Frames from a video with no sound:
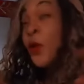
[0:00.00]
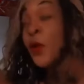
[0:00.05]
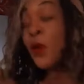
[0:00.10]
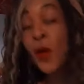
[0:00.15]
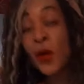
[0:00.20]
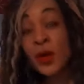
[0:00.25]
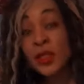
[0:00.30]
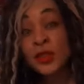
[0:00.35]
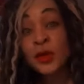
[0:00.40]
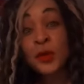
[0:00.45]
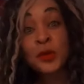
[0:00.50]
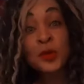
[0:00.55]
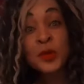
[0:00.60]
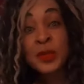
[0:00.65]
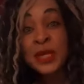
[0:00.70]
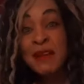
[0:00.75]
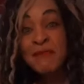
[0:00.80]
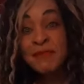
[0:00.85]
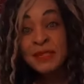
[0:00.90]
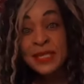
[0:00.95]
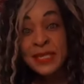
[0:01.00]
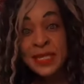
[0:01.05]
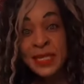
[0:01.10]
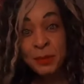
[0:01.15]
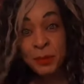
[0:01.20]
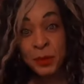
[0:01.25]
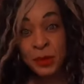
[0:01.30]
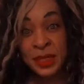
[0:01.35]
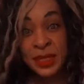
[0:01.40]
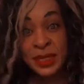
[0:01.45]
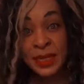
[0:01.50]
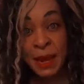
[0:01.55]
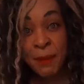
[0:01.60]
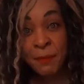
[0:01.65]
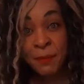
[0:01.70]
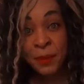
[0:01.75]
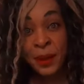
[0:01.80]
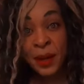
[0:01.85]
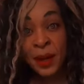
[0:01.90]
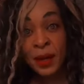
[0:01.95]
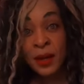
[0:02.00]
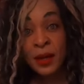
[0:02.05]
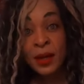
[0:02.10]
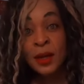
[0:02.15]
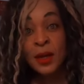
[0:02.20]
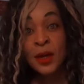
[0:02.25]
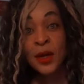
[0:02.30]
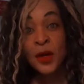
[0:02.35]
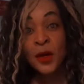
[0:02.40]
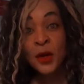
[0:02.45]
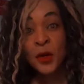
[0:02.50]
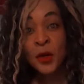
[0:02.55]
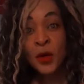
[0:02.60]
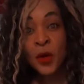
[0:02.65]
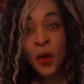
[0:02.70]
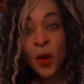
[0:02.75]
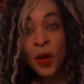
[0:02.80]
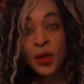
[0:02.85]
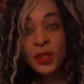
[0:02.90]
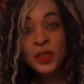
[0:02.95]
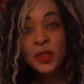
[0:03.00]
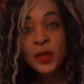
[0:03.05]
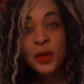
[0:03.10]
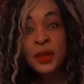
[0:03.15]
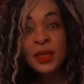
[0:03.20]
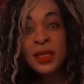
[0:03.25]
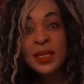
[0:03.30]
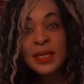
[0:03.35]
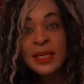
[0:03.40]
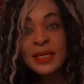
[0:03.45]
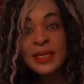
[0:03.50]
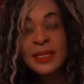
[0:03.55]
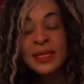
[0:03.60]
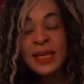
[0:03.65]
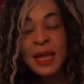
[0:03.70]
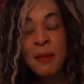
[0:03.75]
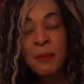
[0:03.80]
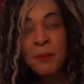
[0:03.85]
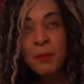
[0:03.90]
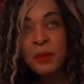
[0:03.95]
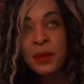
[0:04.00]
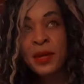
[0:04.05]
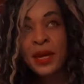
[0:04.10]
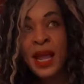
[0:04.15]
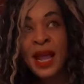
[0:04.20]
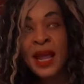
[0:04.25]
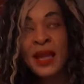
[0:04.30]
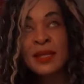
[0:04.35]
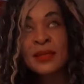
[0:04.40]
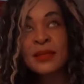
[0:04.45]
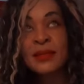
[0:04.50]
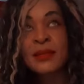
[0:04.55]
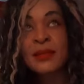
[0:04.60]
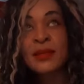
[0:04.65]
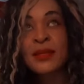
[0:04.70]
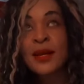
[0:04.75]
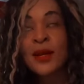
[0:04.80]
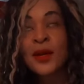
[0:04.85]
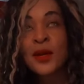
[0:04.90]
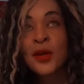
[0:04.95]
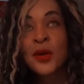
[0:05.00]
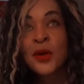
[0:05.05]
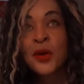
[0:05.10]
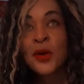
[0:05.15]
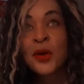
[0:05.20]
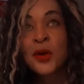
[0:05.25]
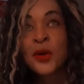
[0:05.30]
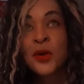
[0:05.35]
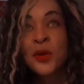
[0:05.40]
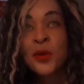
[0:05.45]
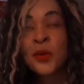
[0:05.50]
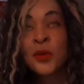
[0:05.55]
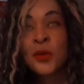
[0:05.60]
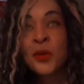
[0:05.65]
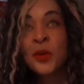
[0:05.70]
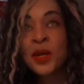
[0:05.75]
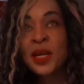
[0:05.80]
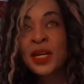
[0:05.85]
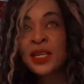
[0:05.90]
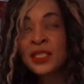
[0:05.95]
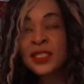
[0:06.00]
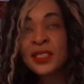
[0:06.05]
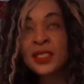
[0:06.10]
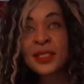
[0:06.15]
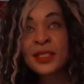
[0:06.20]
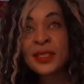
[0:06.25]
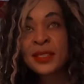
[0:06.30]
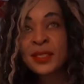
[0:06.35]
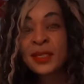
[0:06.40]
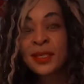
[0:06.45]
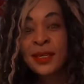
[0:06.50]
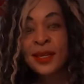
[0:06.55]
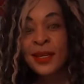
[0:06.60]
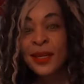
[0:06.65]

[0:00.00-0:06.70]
Gorton will never sleep or slumber. Gorton is a place which